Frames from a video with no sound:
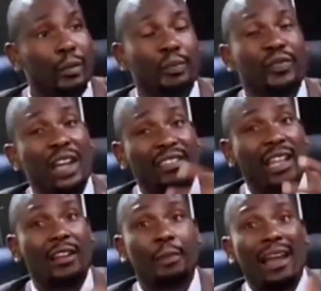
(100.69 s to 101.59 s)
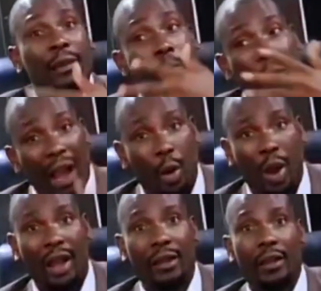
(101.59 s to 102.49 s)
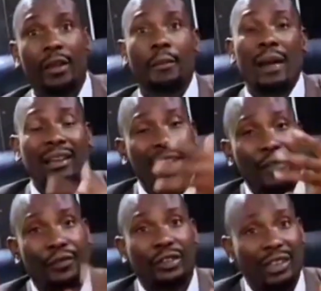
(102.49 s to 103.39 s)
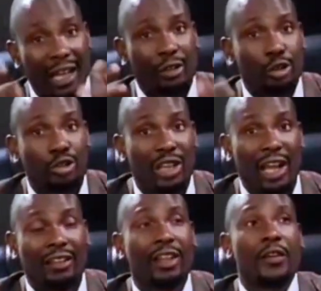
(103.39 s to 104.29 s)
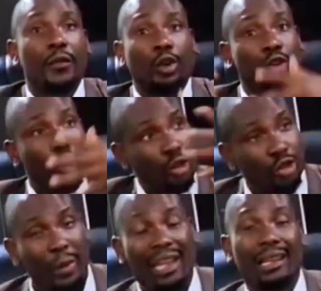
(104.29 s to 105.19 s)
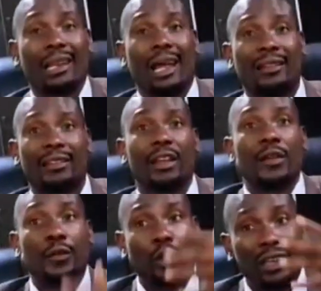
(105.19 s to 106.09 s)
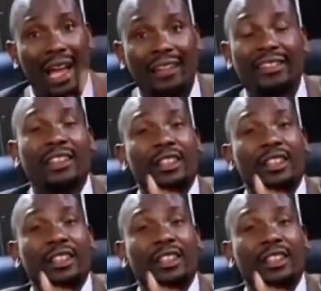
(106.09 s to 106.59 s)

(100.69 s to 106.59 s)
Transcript: vested by the power by that Land Use Act for customary lands, for lands in